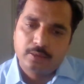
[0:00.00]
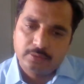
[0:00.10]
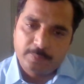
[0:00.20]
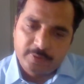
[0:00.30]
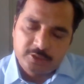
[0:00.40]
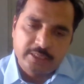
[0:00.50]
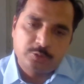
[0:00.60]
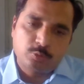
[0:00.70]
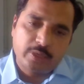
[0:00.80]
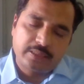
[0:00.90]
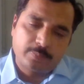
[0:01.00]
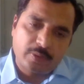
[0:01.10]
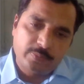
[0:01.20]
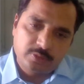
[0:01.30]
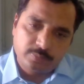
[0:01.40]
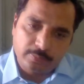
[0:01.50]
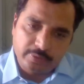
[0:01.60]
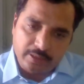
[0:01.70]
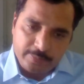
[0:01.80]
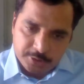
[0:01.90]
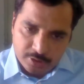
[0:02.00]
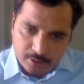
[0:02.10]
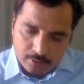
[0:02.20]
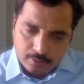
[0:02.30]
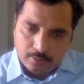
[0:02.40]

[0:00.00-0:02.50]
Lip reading: the person has to take the permission from the commissioner.